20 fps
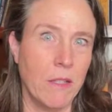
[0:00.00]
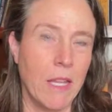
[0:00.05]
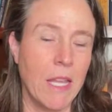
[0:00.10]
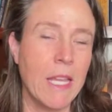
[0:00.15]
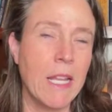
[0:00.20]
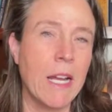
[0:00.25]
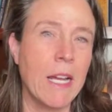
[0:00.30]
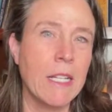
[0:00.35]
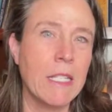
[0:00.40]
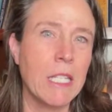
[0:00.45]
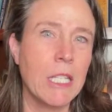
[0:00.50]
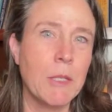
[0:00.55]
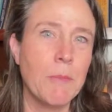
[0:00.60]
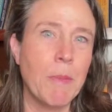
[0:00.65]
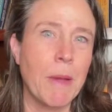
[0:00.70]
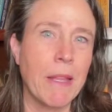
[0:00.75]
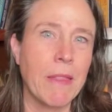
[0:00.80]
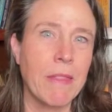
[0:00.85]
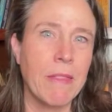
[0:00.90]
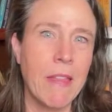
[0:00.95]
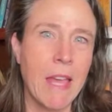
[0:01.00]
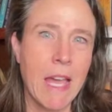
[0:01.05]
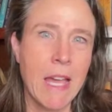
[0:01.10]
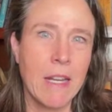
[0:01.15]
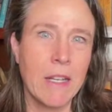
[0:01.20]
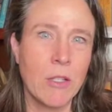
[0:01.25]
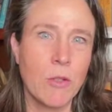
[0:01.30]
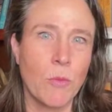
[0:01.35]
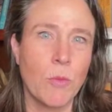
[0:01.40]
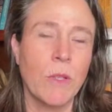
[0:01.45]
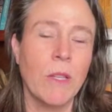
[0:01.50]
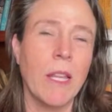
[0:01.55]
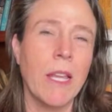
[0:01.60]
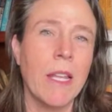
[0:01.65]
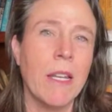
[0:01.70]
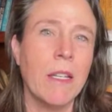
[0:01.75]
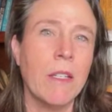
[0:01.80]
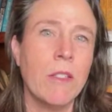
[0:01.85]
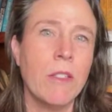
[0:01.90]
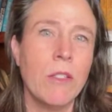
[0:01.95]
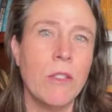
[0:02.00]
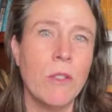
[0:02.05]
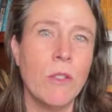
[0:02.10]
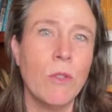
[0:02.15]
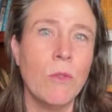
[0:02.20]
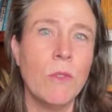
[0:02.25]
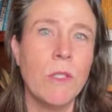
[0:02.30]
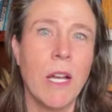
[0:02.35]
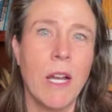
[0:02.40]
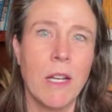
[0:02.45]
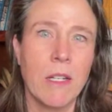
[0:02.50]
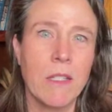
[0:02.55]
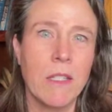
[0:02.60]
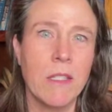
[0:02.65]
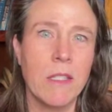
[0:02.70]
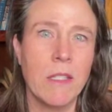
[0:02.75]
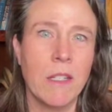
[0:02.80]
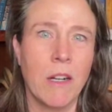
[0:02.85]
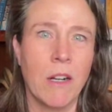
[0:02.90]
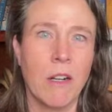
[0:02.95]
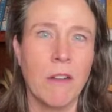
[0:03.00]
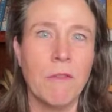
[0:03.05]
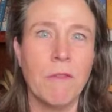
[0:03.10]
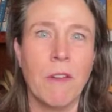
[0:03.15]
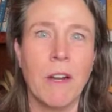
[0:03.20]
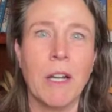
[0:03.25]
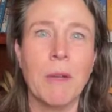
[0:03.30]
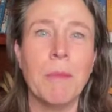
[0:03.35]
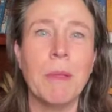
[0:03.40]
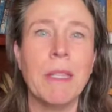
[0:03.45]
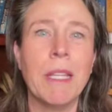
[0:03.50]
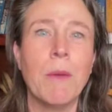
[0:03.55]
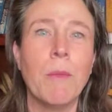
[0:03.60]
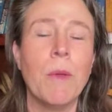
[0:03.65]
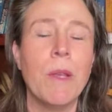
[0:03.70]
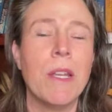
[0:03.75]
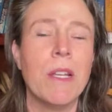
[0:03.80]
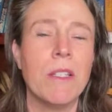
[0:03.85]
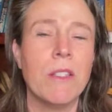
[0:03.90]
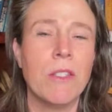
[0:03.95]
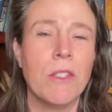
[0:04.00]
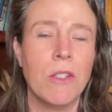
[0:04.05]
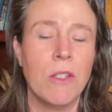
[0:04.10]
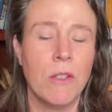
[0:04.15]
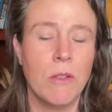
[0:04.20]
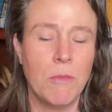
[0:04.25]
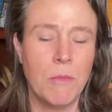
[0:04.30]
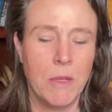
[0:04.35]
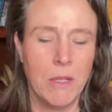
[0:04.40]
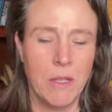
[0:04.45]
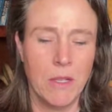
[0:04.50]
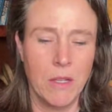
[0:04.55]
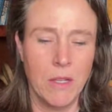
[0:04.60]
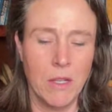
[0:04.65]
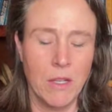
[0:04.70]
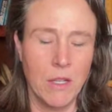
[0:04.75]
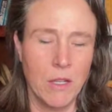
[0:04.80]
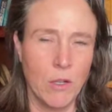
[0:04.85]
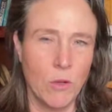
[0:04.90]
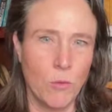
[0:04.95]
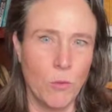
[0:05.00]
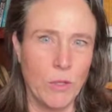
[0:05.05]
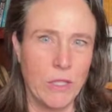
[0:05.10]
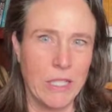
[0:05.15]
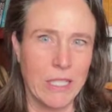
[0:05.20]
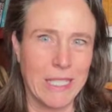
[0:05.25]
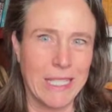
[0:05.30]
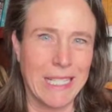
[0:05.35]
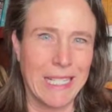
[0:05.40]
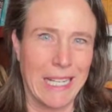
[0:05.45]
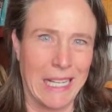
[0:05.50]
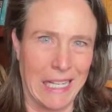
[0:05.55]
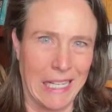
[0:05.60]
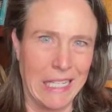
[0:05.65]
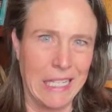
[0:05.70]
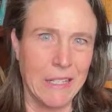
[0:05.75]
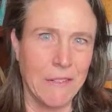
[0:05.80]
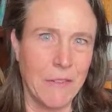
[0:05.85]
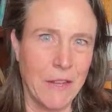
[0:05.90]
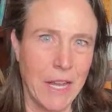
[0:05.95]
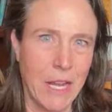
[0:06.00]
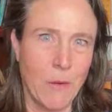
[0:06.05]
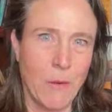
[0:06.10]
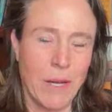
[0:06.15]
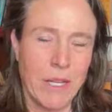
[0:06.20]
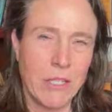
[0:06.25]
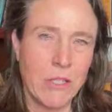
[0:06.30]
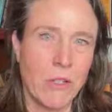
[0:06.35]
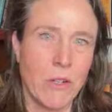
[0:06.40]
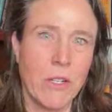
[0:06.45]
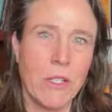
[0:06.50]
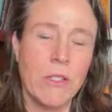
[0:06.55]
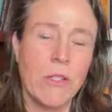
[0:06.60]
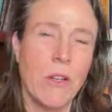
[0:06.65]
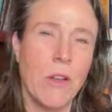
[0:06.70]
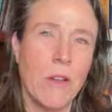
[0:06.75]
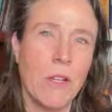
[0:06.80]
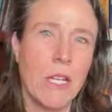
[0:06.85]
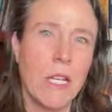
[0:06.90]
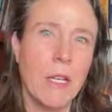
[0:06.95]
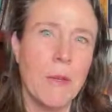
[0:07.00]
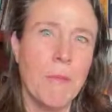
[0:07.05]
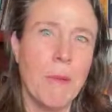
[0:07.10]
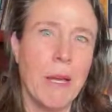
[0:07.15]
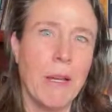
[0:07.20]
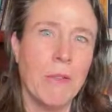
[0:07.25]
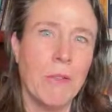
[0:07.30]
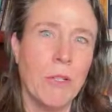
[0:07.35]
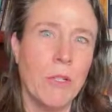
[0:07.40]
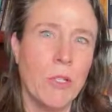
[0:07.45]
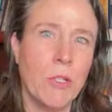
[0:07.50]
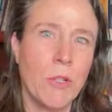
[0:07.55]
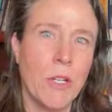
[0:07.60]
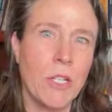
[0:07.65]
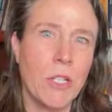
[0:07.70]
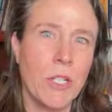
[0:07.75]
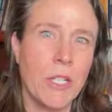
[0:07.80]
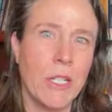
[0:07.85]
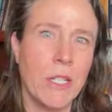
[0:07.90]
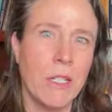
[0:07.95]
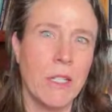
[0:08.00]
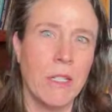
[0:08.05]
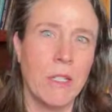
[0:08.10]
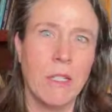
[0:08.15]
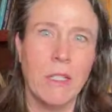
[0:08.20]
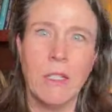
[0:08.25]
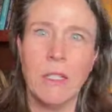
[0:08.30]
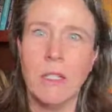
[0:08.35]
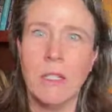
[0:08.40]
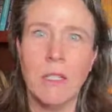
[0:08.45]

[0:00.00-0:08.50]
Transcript: And I suspect that is related to toxins in our environment that we consume, which is kind of how I started talking about nutrition